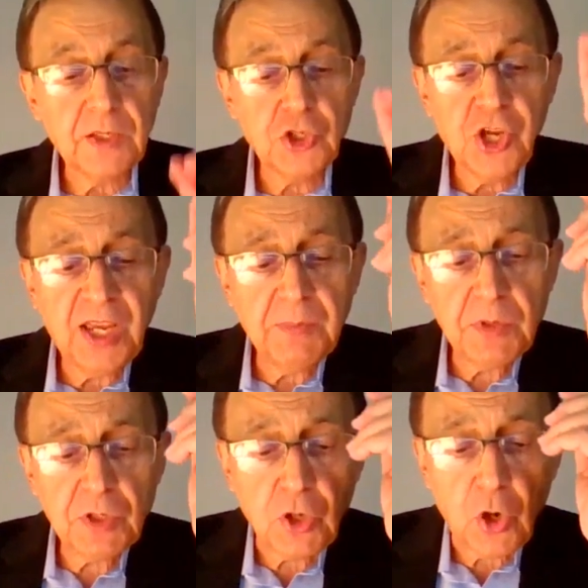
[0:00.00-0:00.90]
is
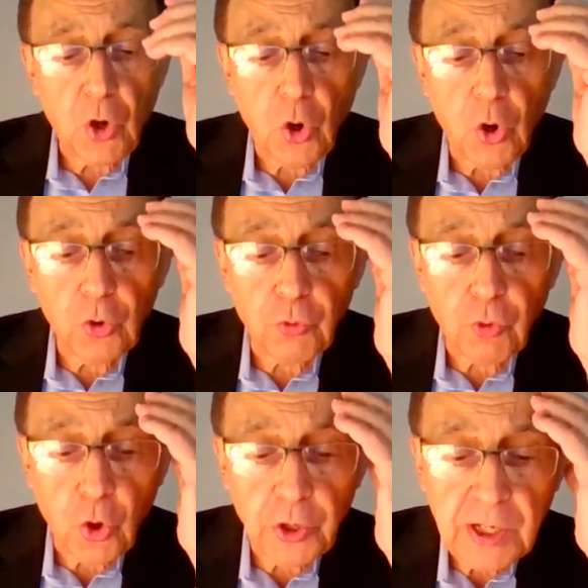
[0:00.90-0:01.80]
James
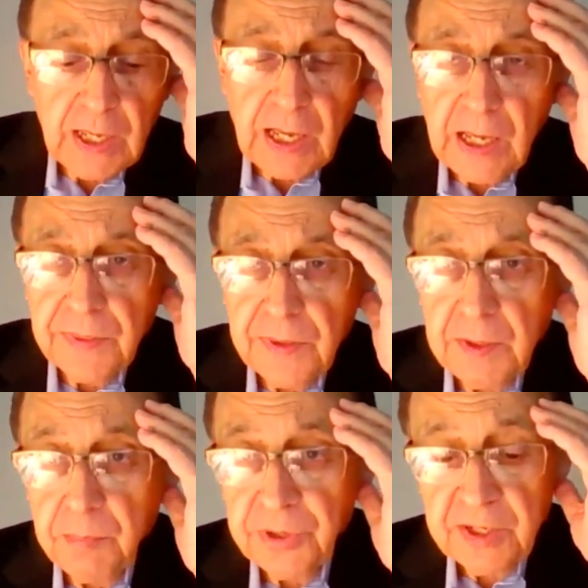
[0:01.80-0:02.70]
Allroyd
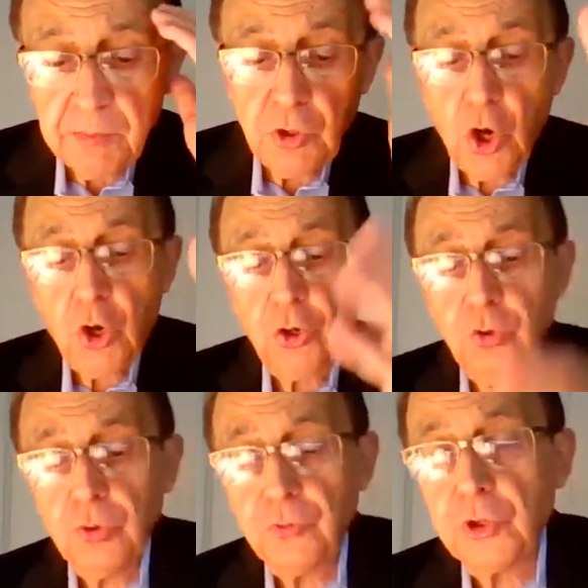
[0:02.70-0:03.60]
at the Brigham
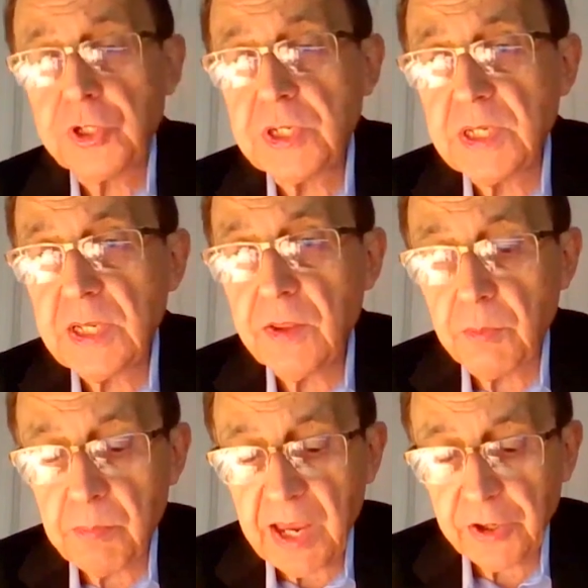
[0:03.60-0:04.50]
Young
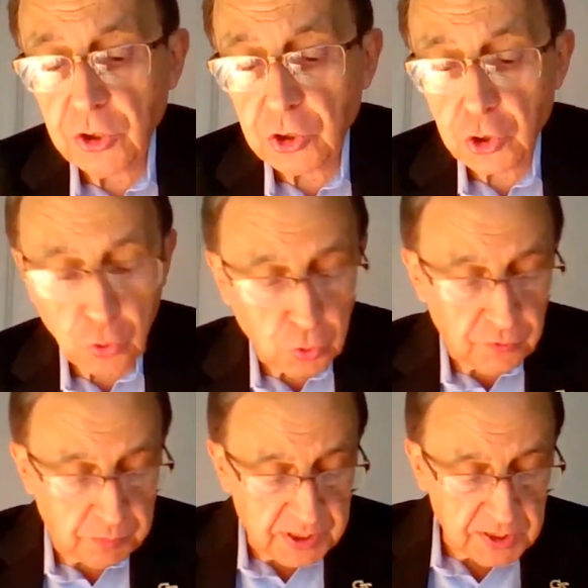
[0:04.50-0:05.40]
University, the Marriott
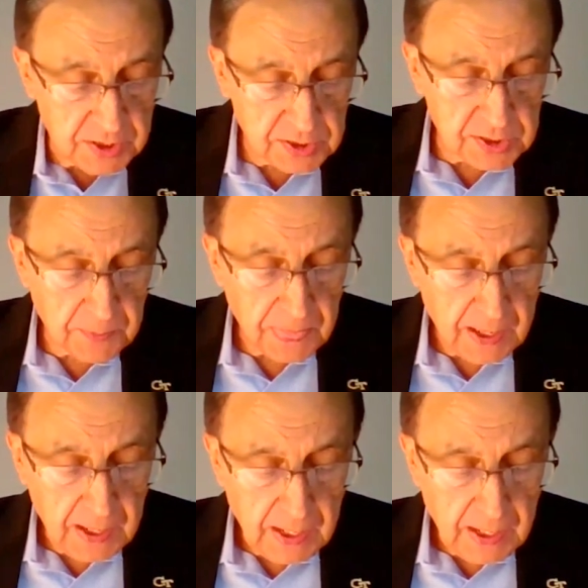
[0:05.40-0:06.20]
School of Business.